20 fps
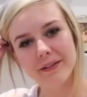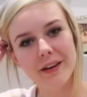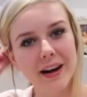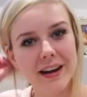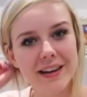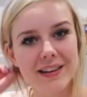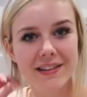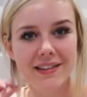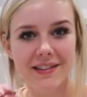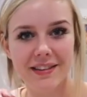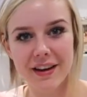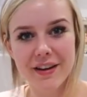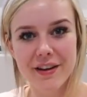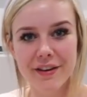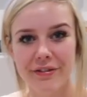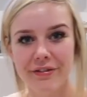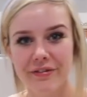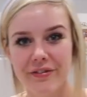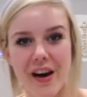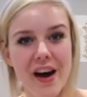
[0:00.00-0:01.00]
Right, so
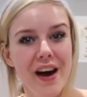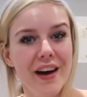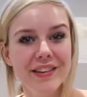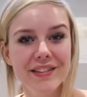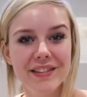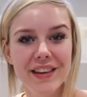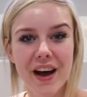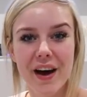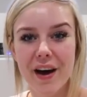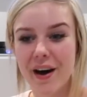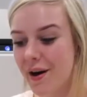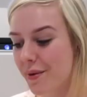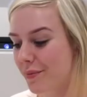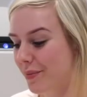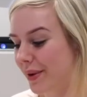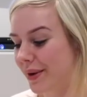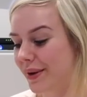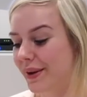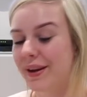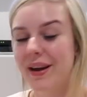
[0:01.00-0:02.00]
first
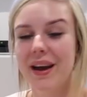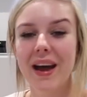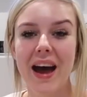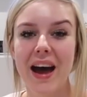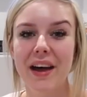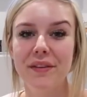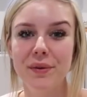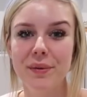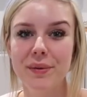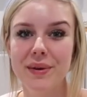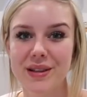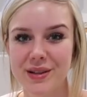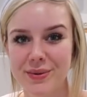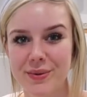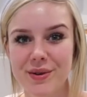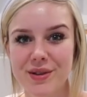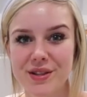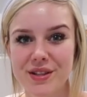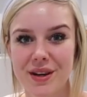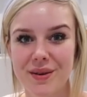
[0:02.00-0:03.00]
up, as we went to
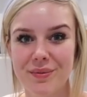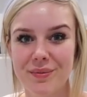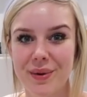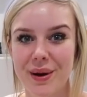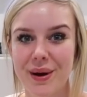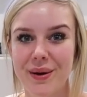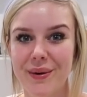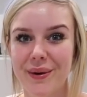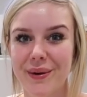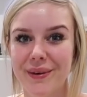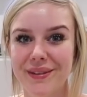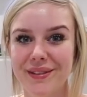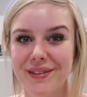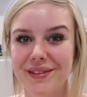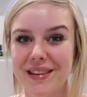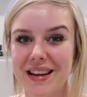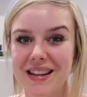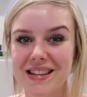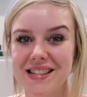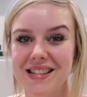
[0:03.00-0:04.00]
watch Dumbo on
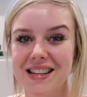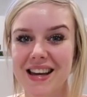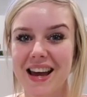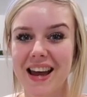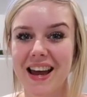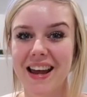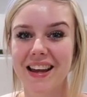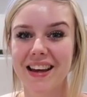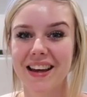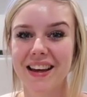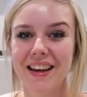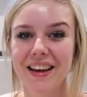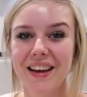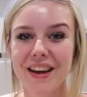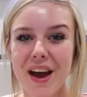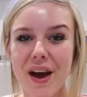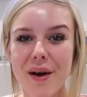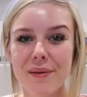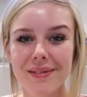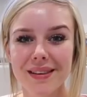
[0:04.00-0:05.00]
Saturday,
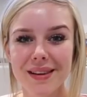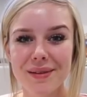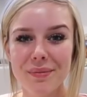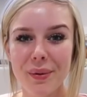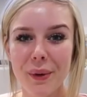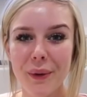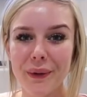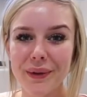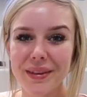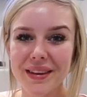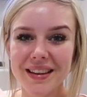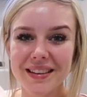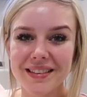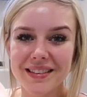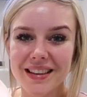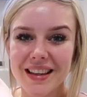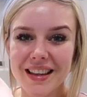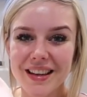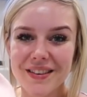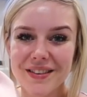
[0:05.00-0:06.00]
we bought
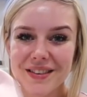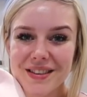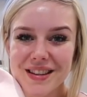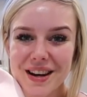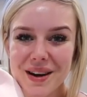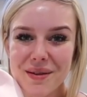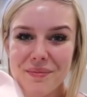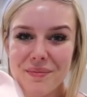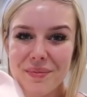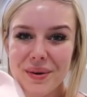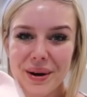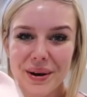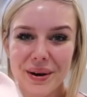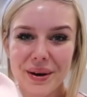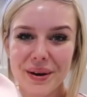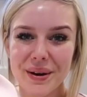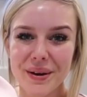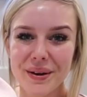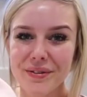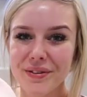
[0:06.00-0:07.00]
this little
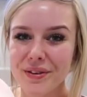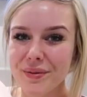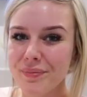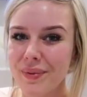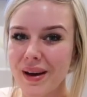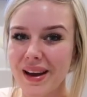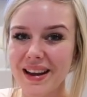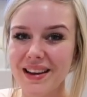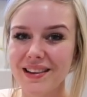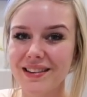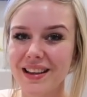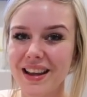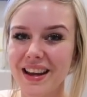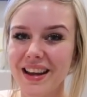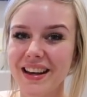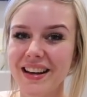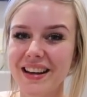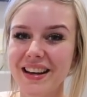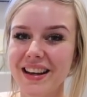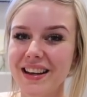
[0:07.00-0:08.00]
Dumbo for
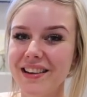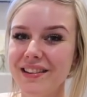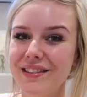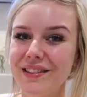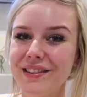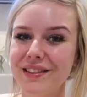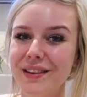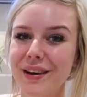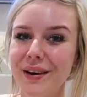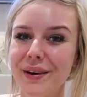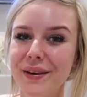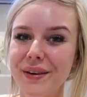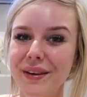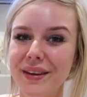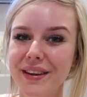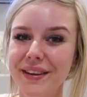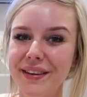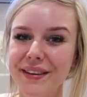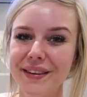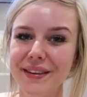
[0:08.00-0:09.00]
Paisley, and he's so
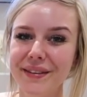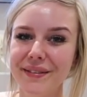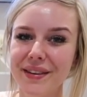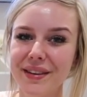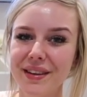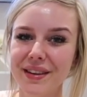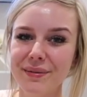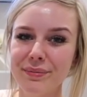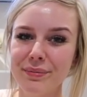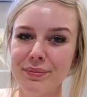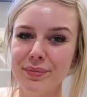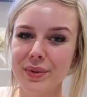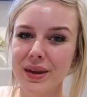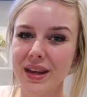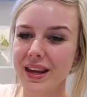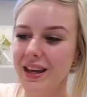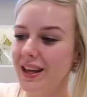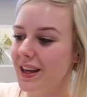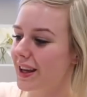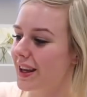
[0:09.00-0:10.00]
cute with his
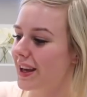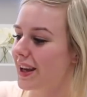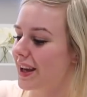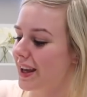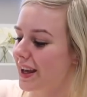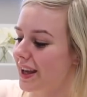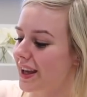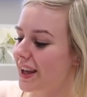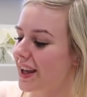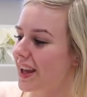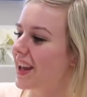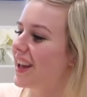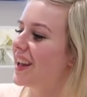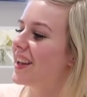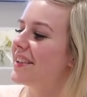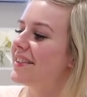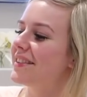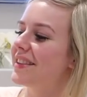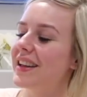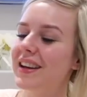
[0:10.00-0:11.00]
big
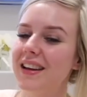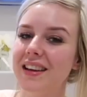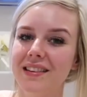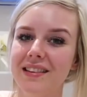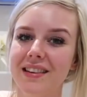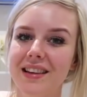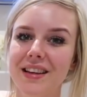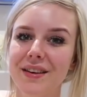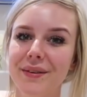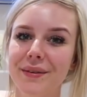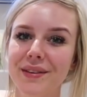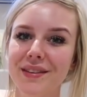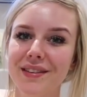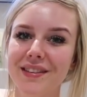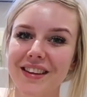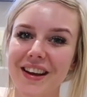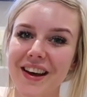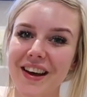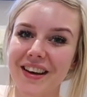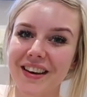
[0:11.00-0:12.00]
ears and his little
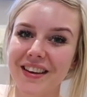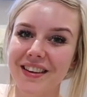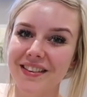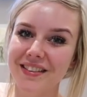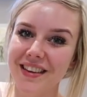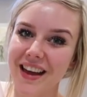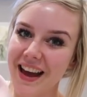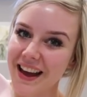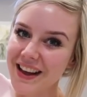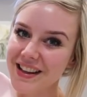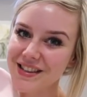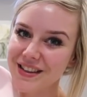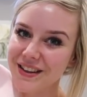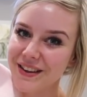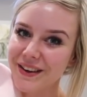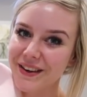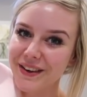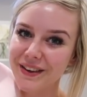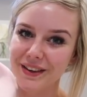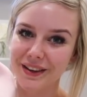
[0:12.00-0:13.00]
circus hat
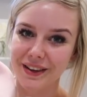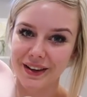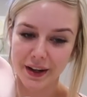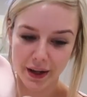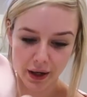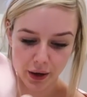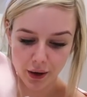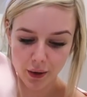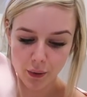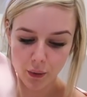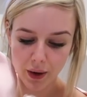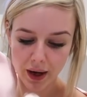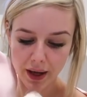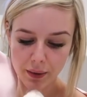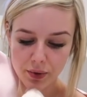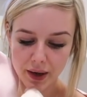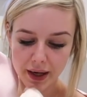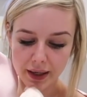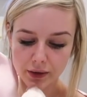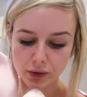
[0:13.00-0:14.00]
on. Oh, hi
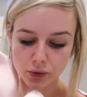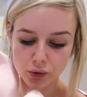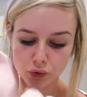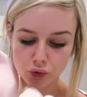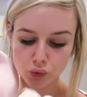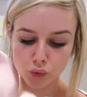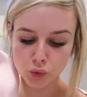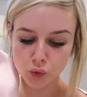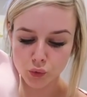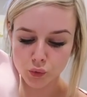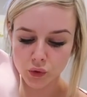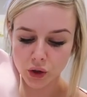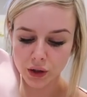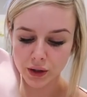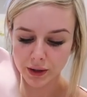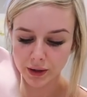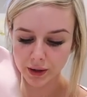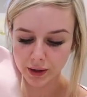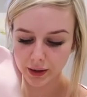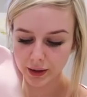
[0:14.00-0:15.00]
Gren.
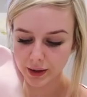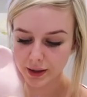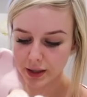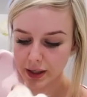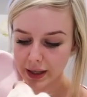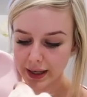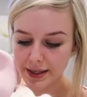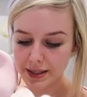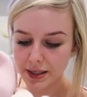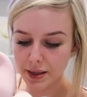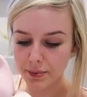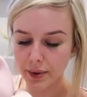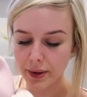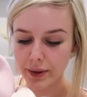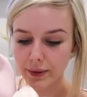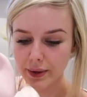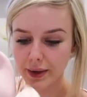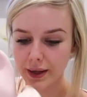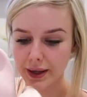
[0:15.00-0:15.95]
You like Dumbo?